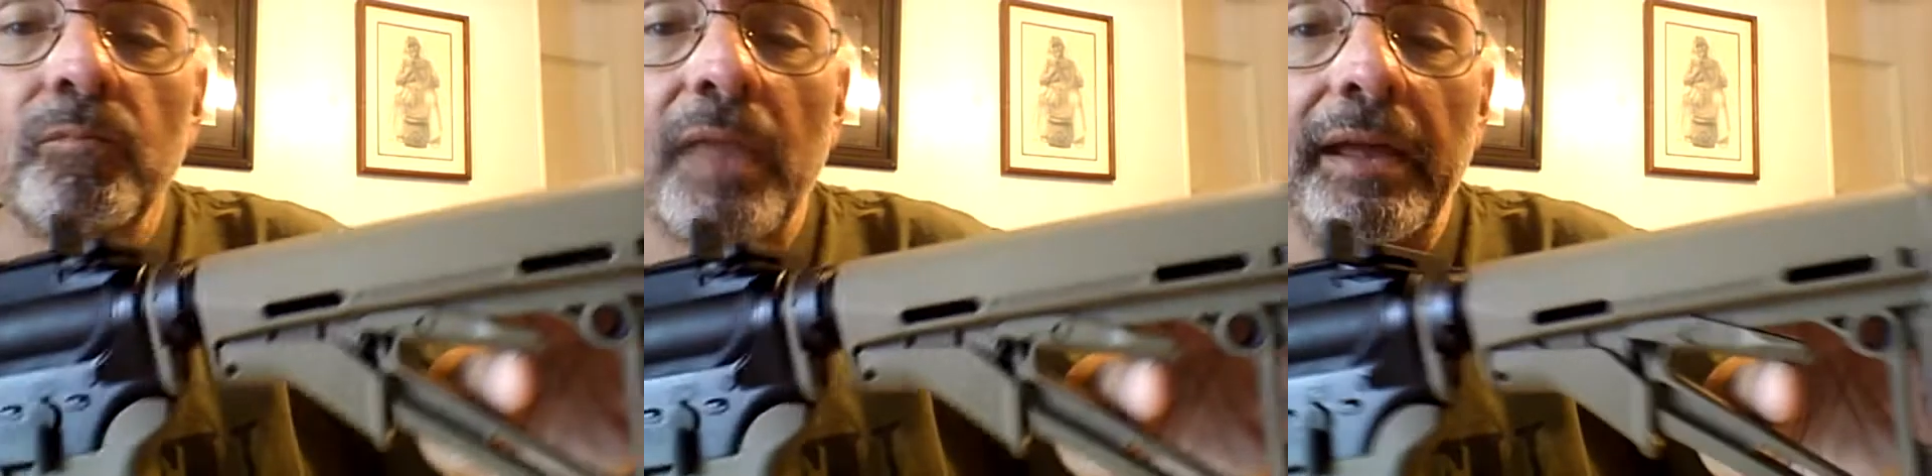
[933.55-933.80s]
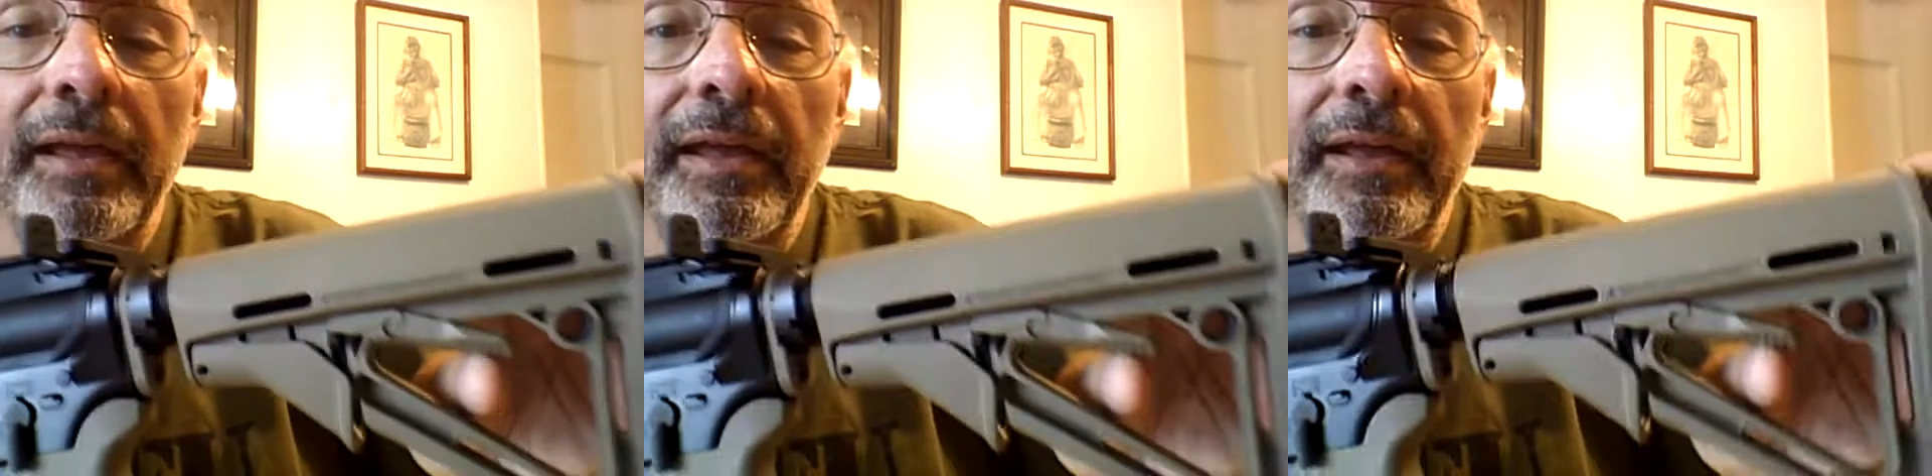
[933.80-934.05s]

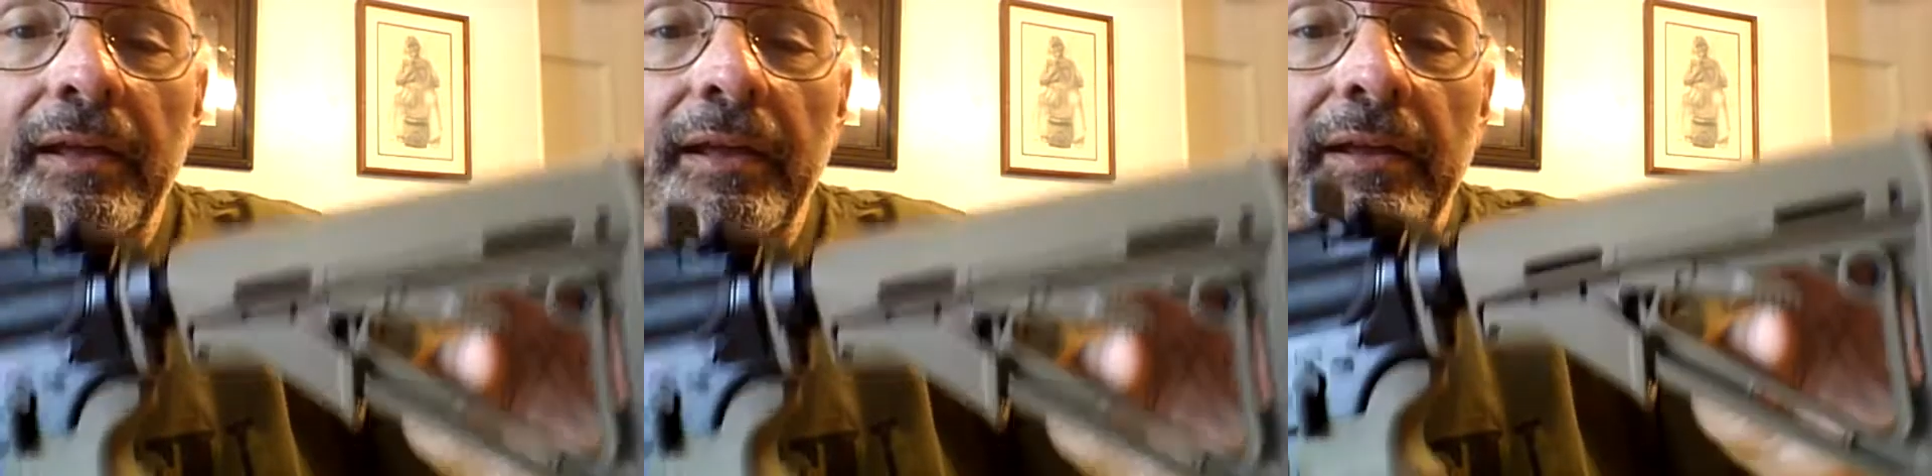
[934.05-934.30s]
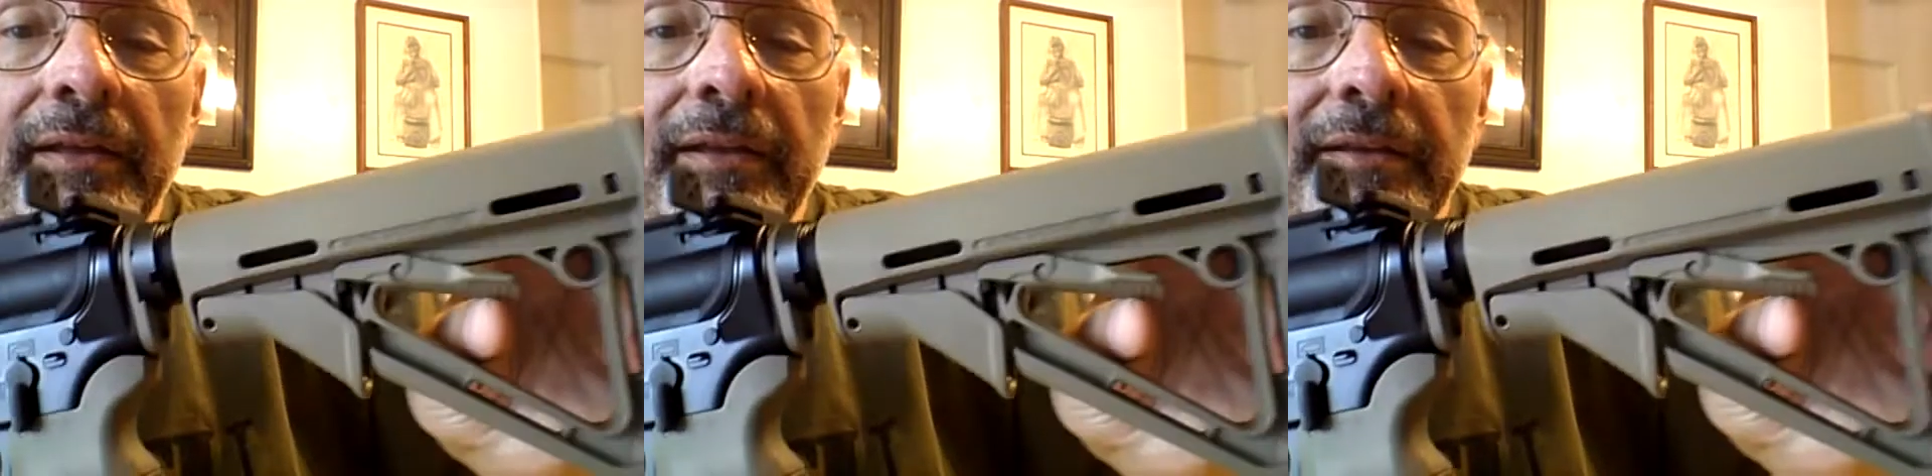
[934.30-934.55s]

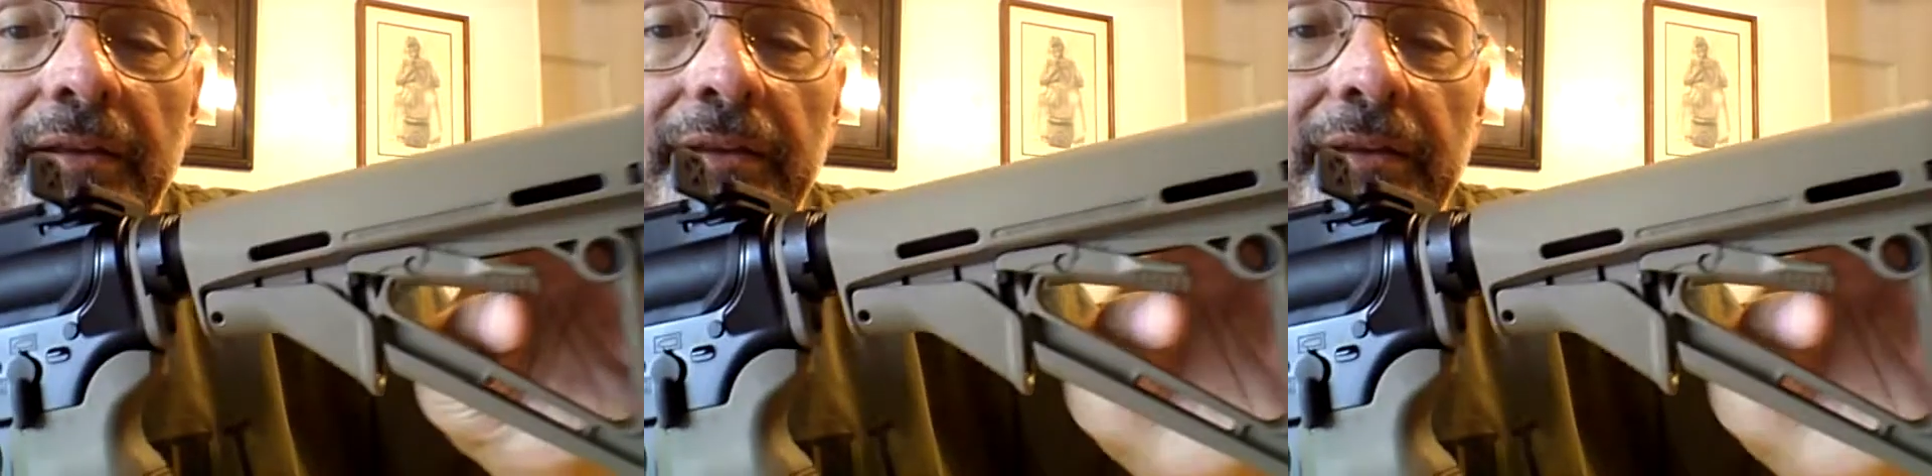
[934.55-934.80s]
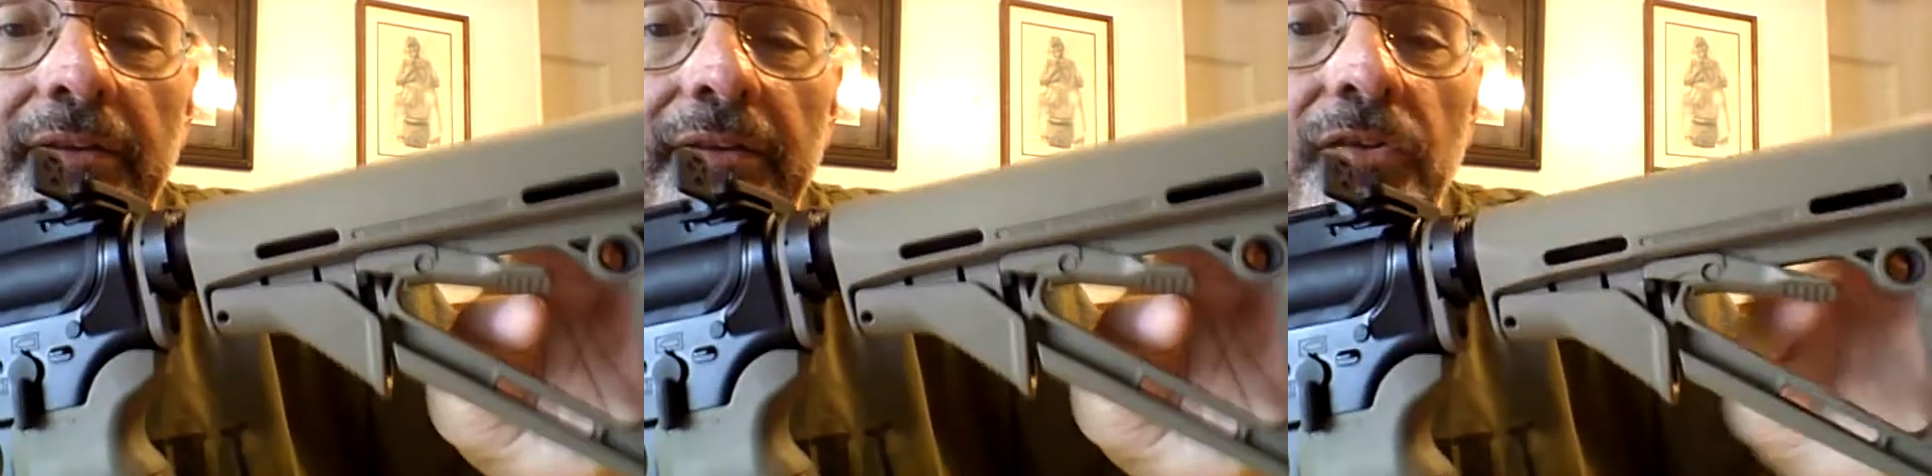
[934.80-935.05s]
And
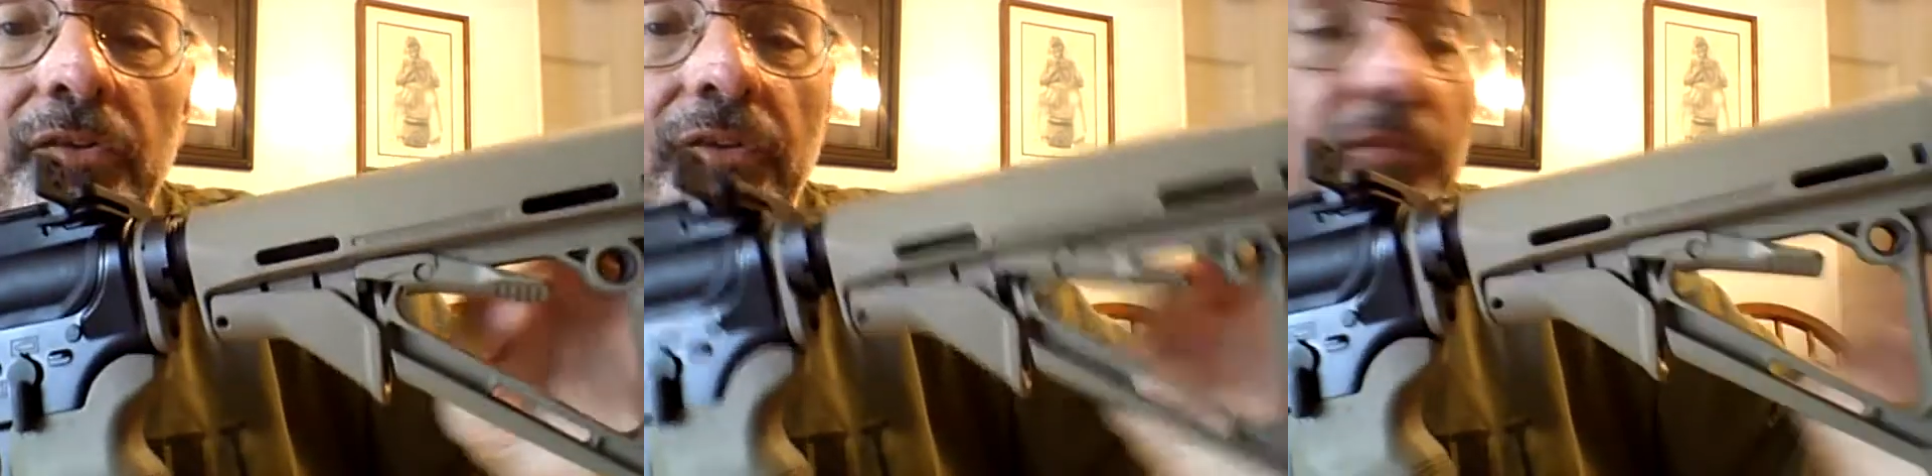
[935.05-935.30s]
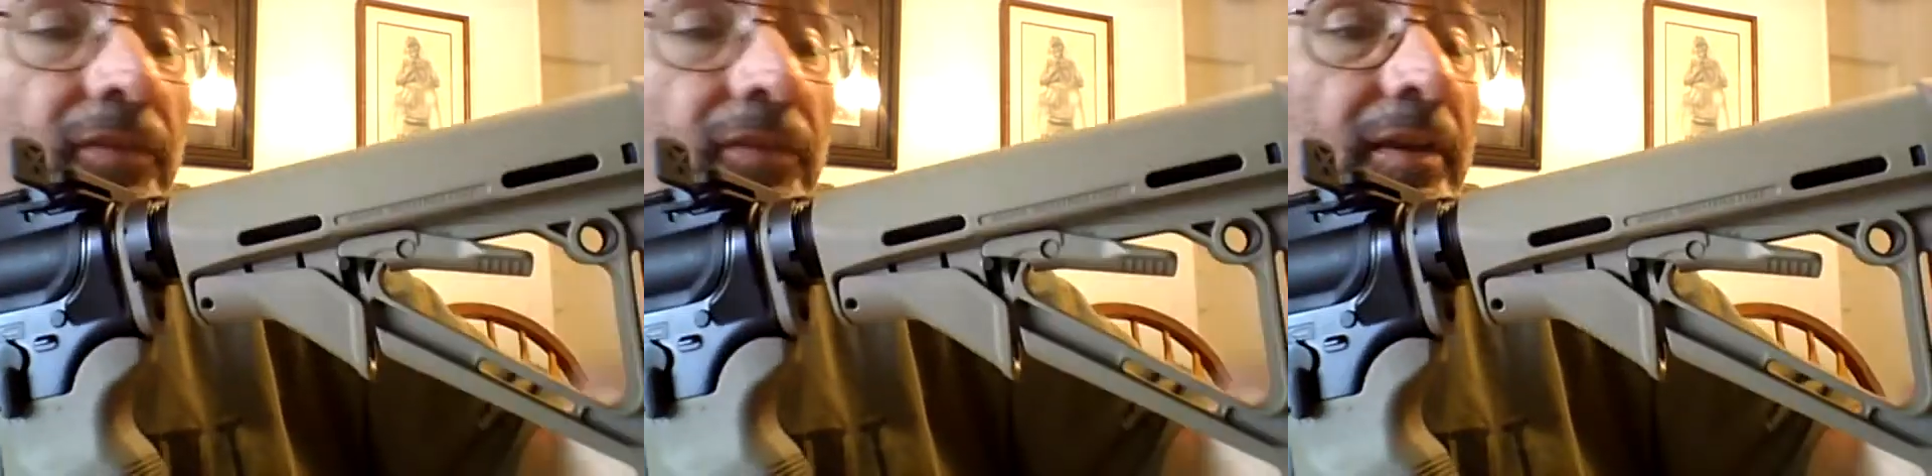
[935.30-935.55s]
you can see